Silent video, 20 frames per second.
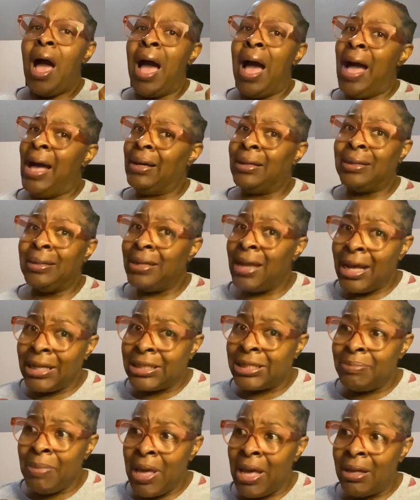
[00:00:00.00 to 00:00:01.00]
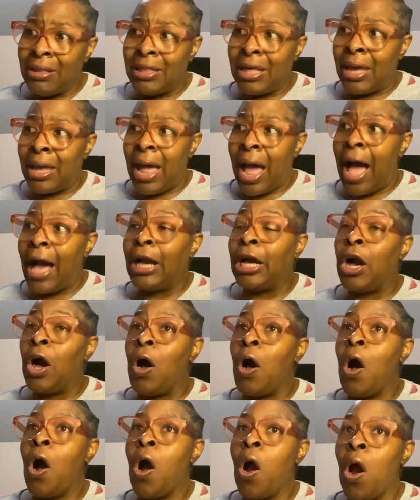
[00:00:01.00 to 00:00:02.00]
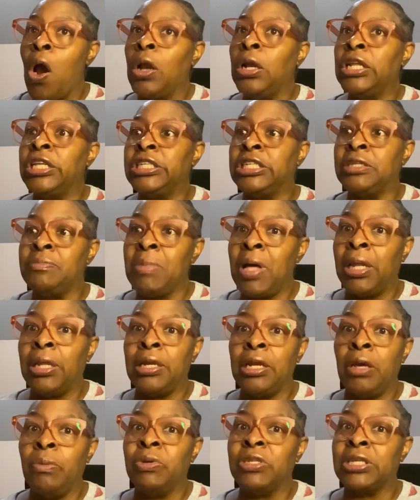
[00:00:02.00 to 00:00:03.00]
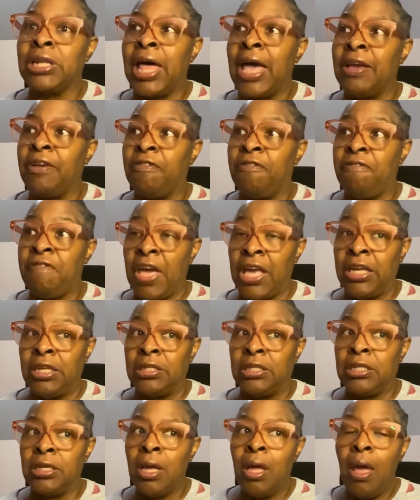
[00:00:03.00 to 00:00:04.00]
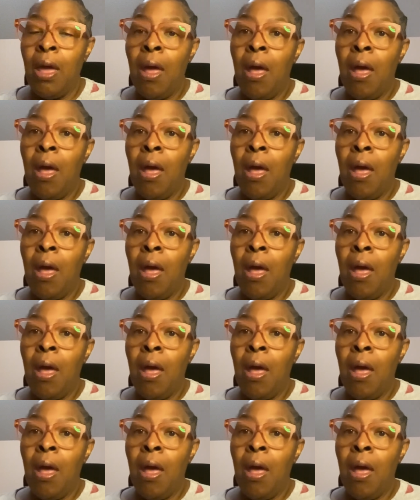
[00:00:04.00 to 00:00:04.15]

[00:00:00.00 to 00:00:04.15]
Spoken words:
I could not smell that. I could hardly smell it. It was like faint.